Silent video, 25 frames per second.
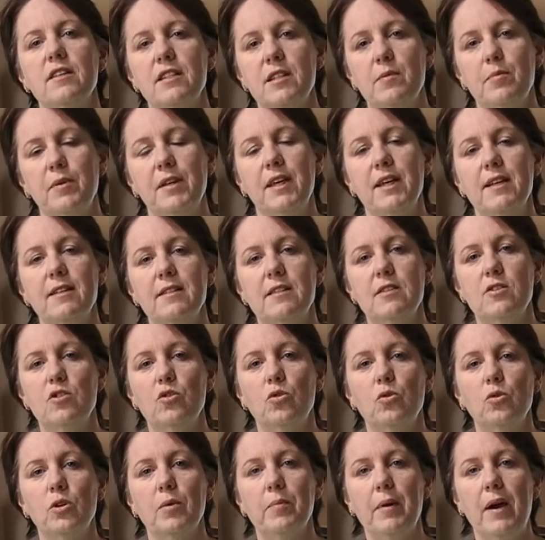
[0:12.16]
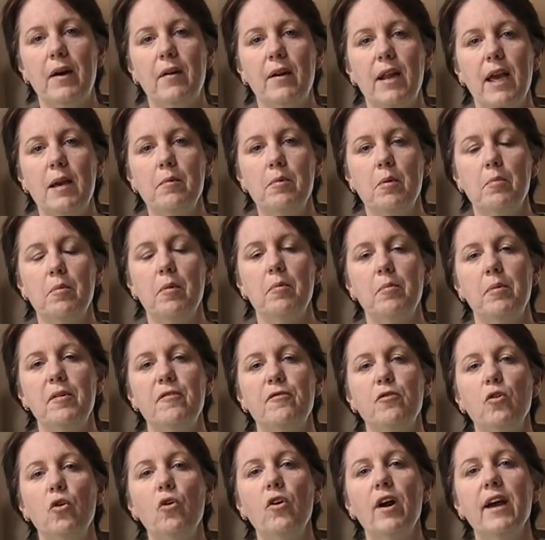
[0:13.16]
begin to talk about labour, but
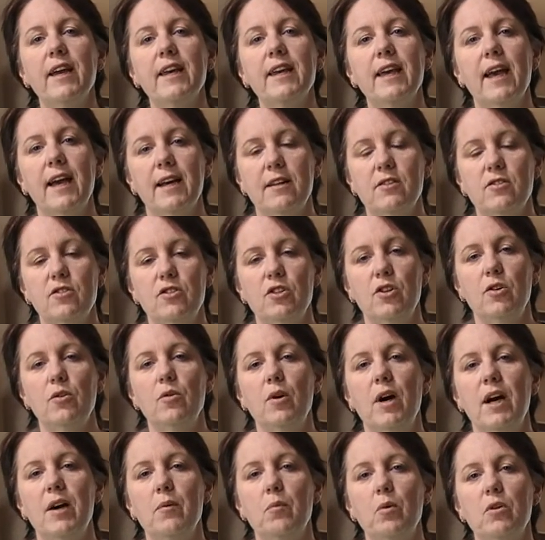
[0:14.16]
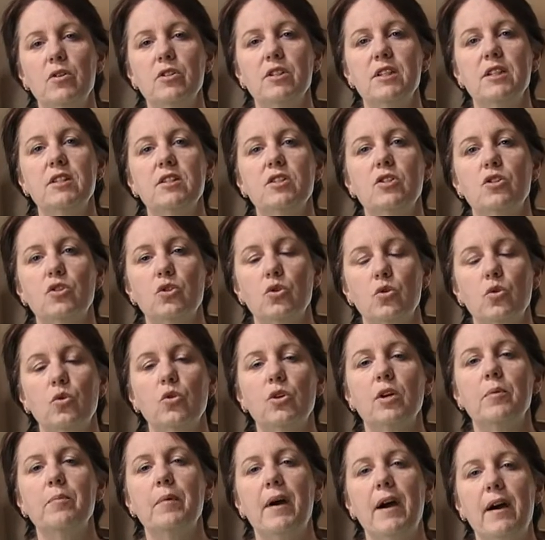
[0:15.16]
before I can do, I wanted to
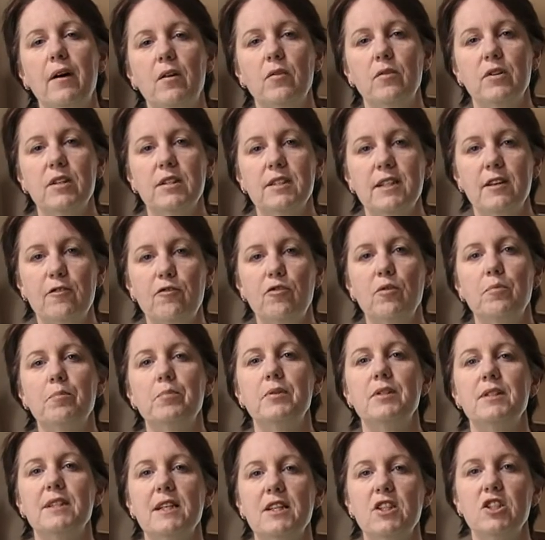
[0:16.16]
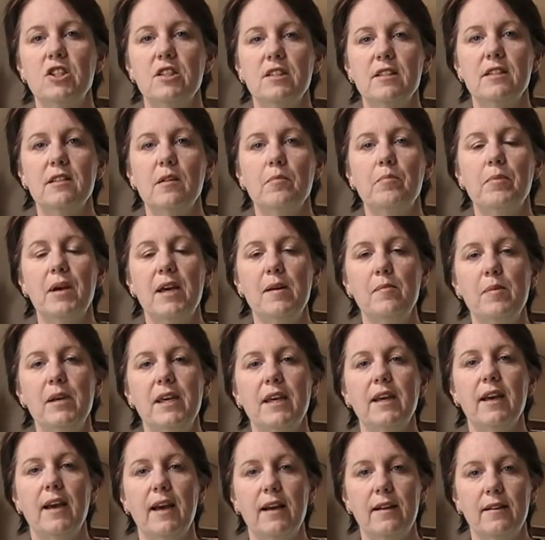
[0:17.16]
talk about the different positions that baby
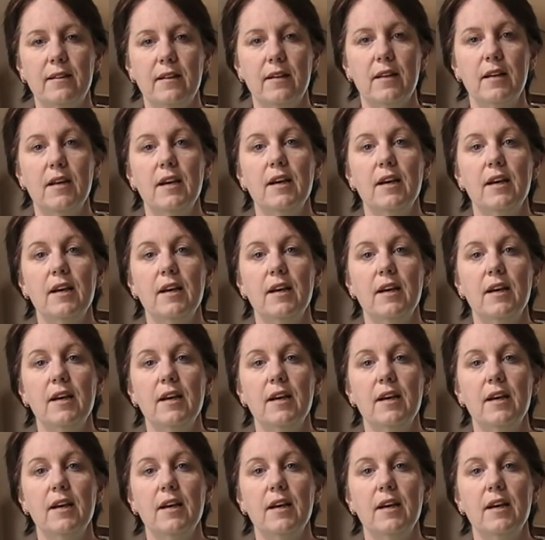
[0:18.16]
can